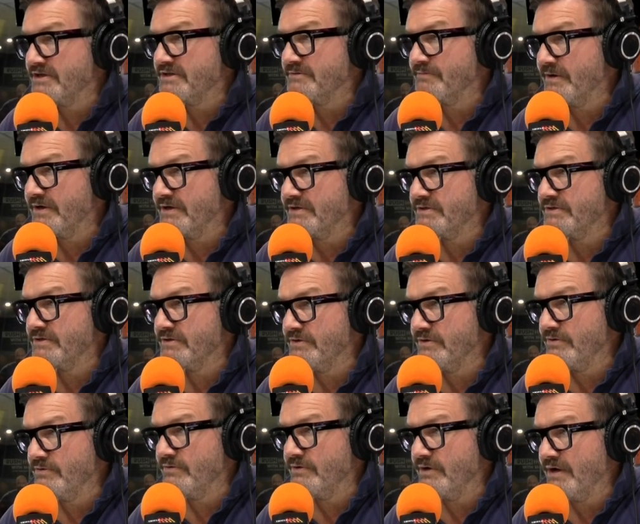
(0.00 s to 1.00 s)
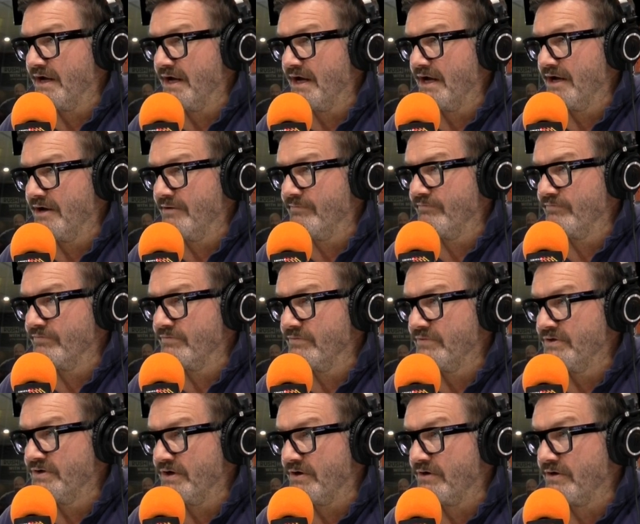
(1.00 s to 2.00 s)
to speak to
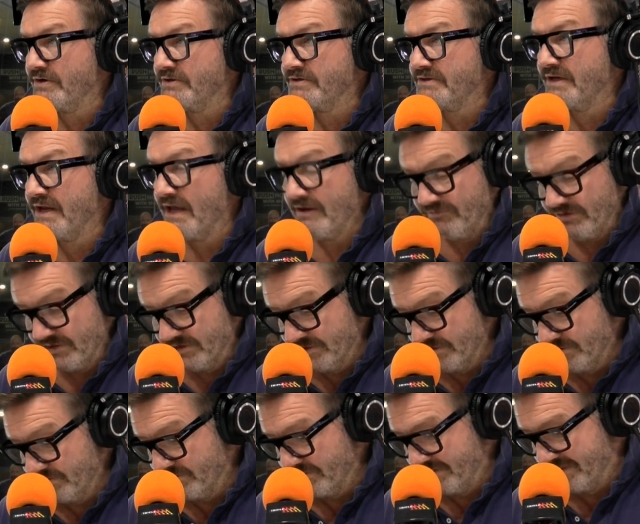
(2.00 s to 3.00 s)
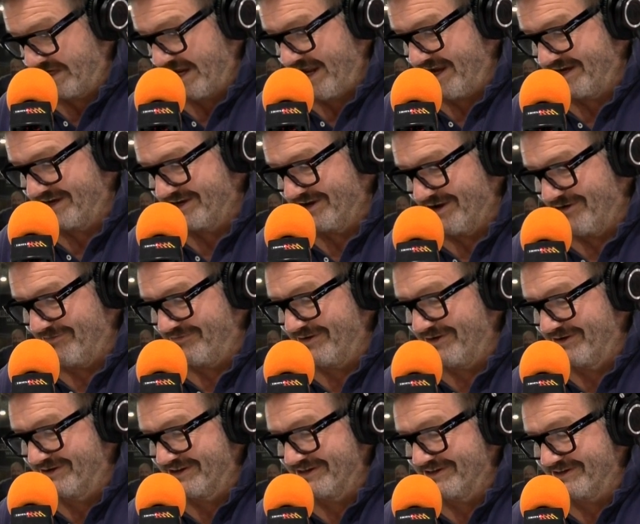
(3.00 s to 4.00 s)
docs and have your children taken off
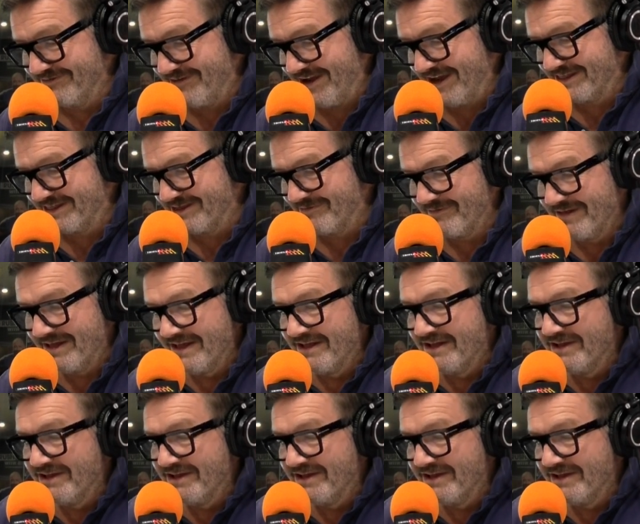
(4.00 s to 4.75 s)
you because you've had them